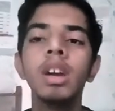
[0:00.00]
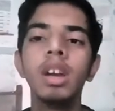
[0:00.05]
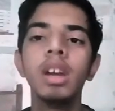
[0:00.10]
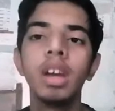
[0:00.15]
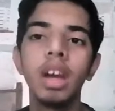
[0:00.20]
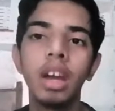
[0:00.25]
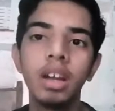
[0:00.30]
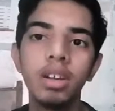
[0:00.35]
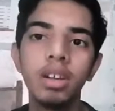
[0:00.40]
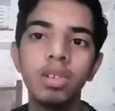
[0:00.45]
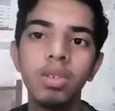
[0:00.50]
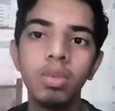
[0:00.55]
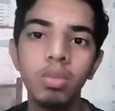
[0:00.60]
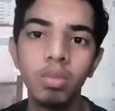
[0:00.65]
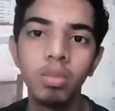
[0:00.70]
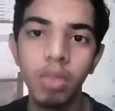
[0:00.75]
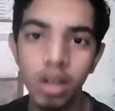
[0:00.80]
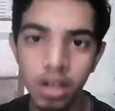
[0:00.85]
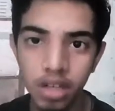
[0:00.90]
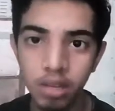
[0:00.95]
And to
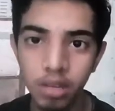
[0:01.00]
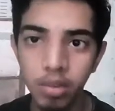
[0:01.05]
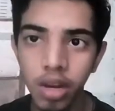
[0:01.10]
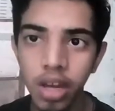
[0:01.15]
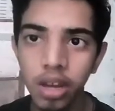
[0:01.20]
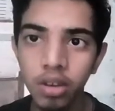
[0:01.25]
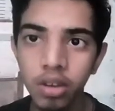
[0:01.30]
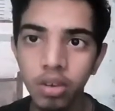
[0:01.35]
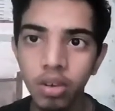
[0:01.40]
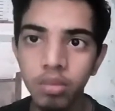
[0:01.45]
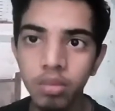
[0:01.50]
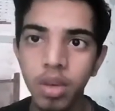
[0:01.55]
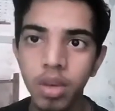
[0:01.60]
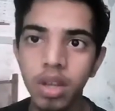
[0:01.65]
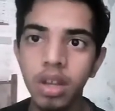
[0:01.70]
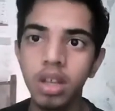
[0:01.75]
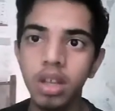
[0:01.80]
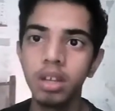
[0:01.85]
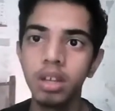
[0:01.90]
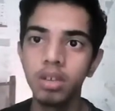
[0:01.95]
multiply your
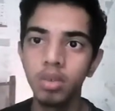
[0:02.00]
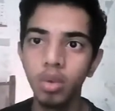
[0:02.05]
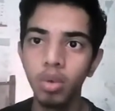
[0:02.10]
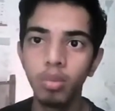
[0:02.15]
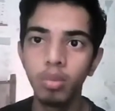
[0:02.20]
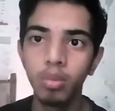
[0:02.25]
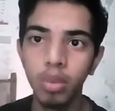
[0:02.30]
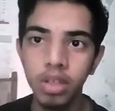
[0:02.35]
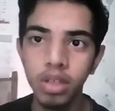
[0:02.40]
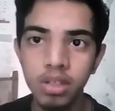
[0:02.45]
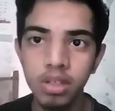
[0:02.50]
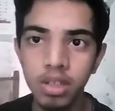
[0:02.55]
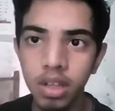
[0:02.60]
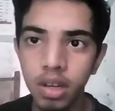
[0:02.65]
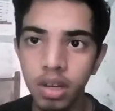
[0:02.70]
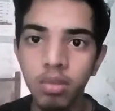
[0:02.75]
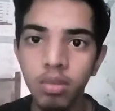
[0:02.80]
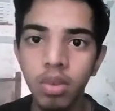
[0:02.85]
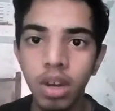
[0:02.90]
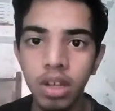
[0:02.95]
money, you must
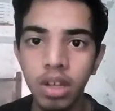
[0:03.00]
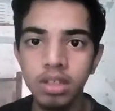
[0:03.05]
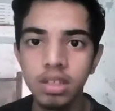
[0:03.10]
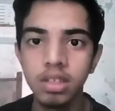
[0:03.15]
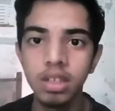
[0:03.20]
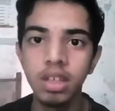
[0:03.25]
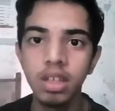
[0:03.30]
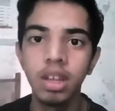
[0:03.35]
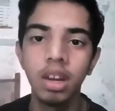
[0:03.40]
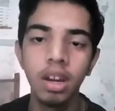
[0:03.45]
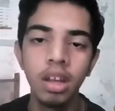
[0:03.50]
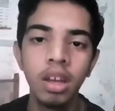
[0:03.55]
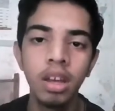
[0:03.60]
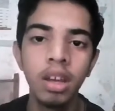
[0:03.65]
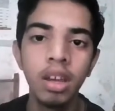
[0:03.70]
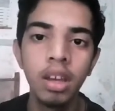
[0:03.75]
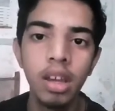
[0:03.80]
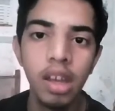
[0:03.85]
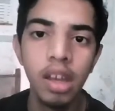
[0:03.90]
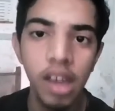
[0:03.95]
invest in
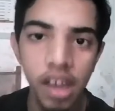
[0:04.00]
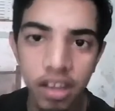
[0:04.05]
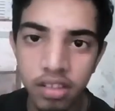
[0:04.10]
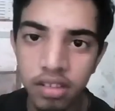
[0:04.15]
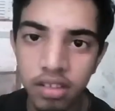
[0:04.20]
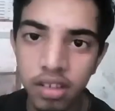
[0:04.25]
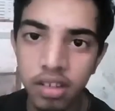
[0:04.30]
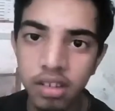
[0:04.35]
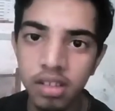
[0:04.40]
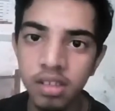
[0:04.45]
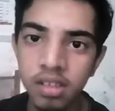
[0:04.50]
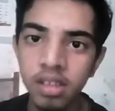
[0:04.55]
assets.